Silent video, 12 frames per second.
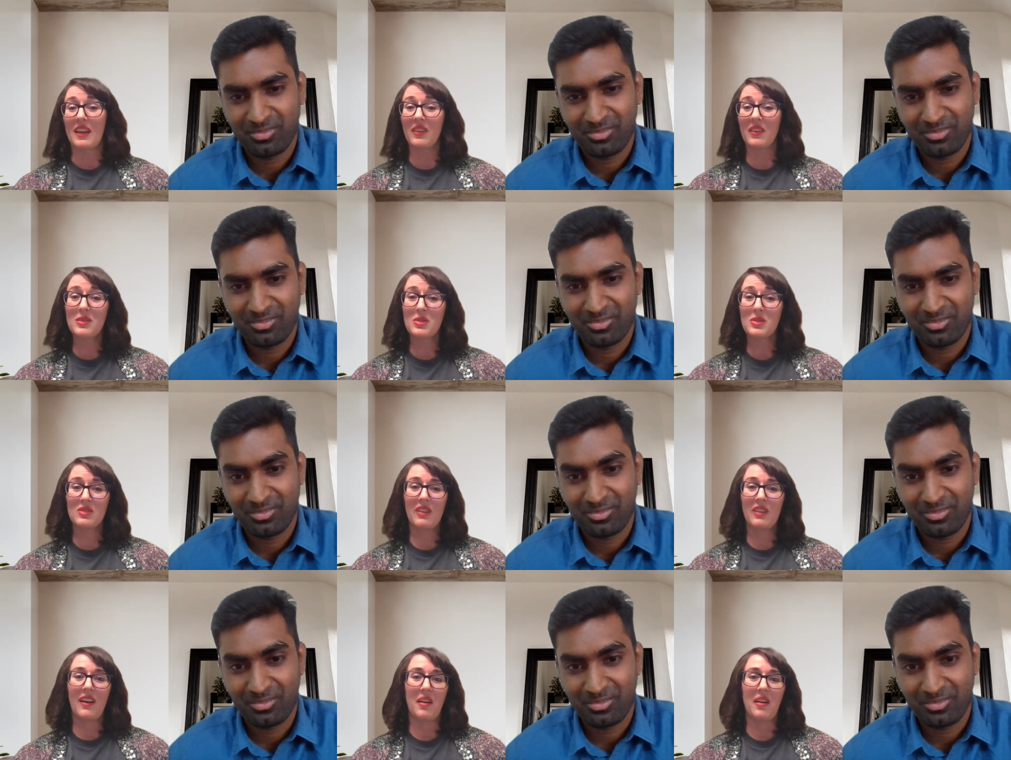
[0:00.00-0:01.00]
Speaker 1: was
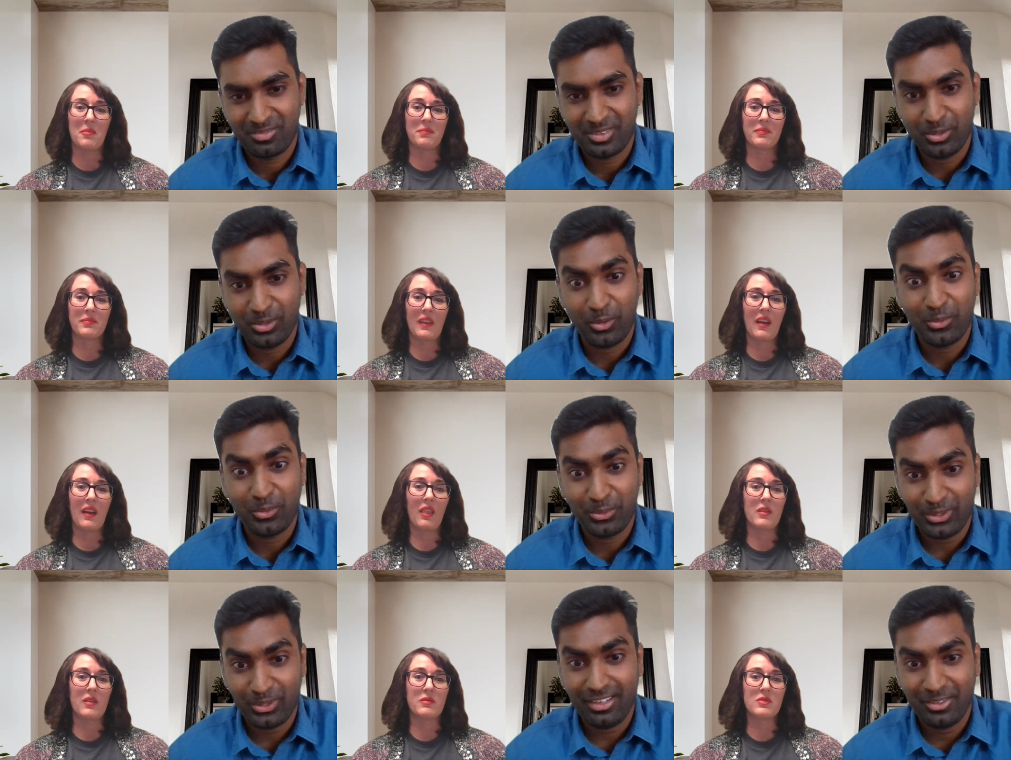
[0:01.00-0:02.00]
English. Um,
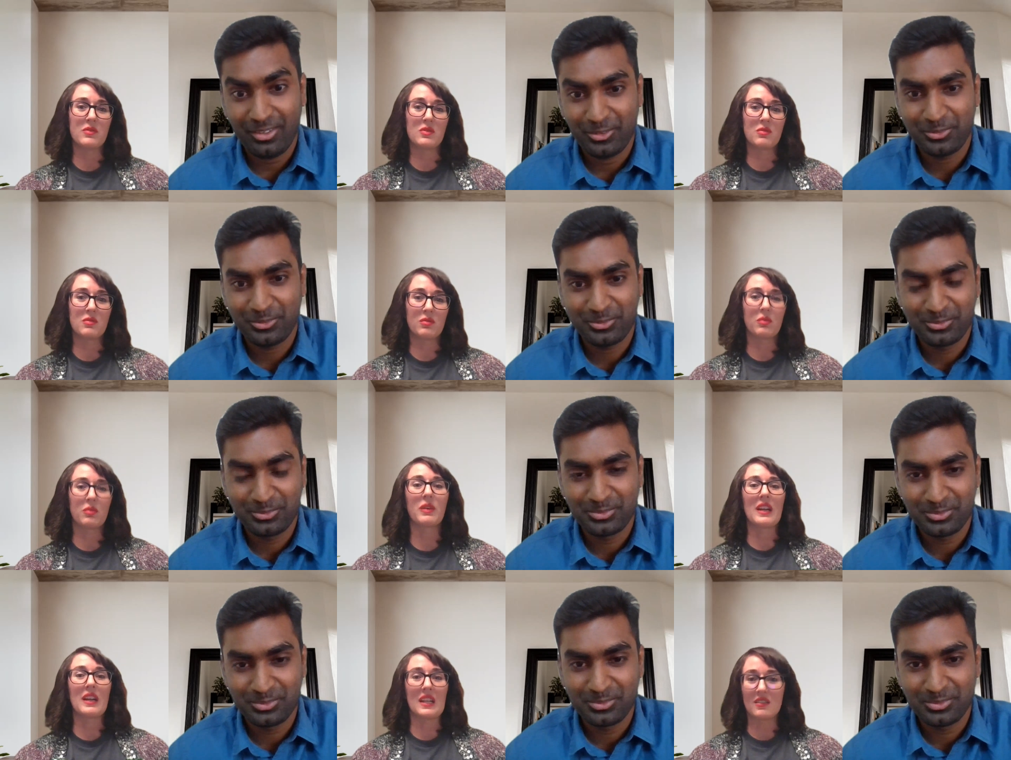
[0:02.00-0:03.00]
I loved
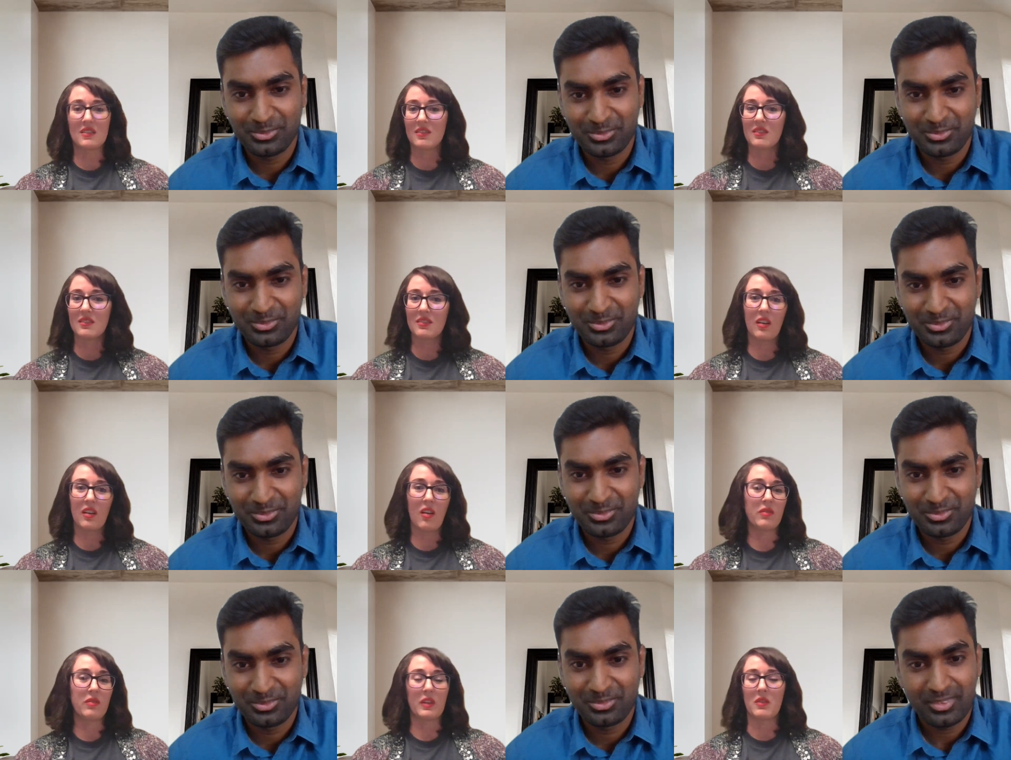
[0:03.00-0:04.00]
reading,
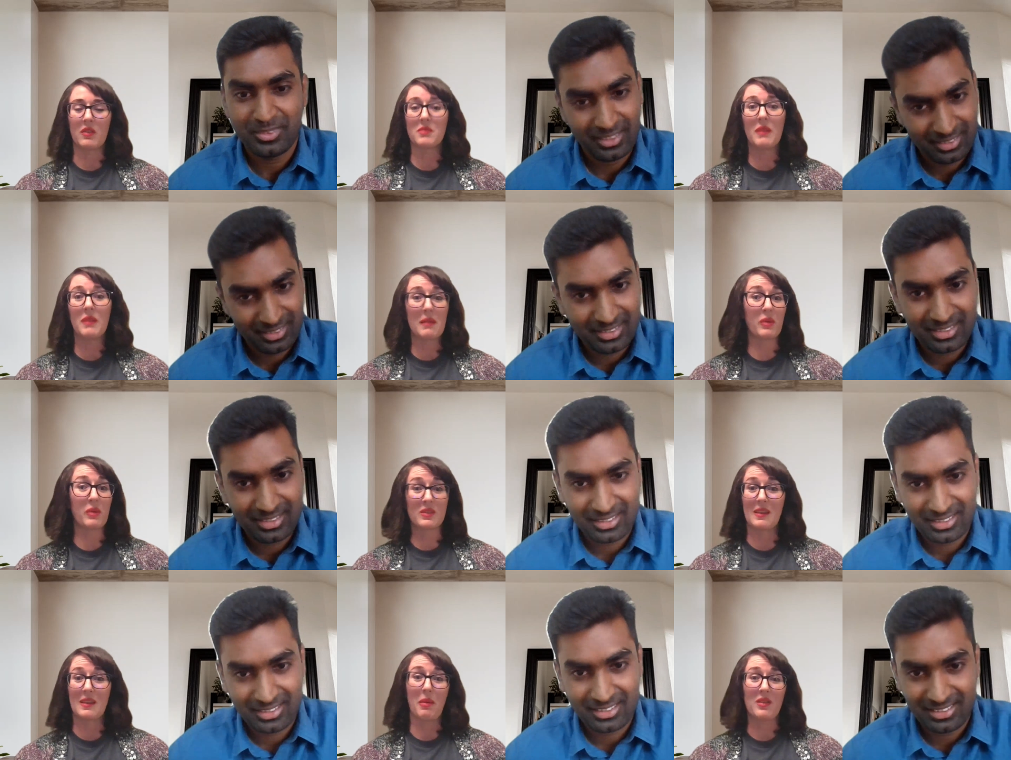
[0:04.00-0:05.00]
you know, as many
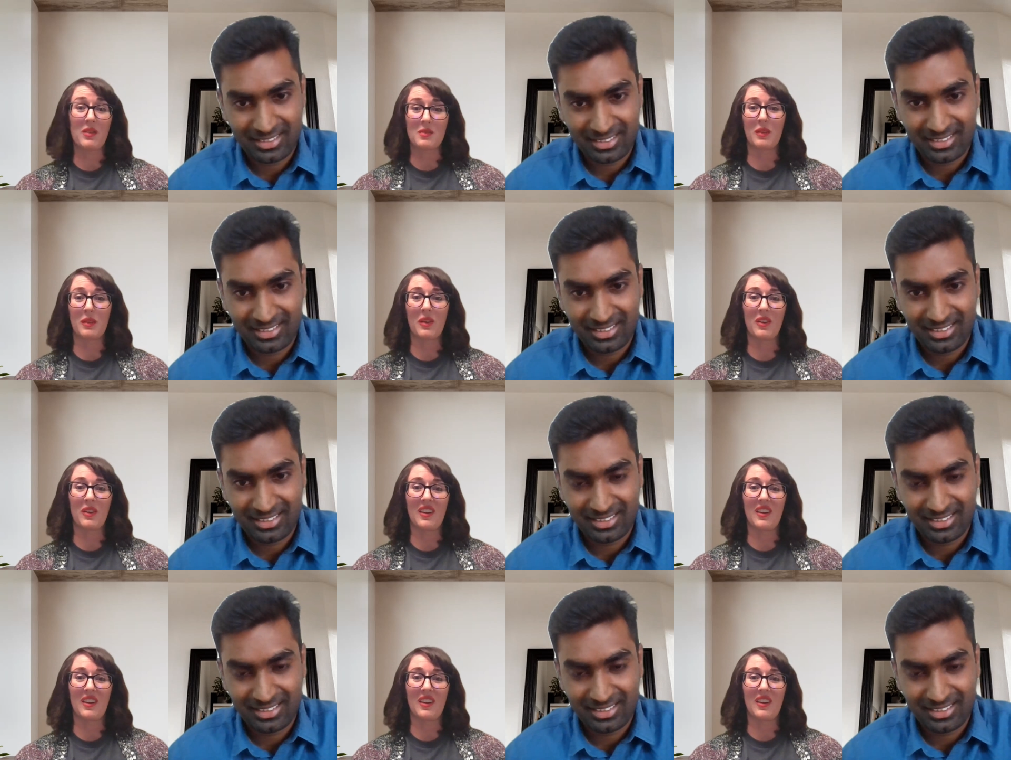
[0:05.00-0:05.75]
books as I possibly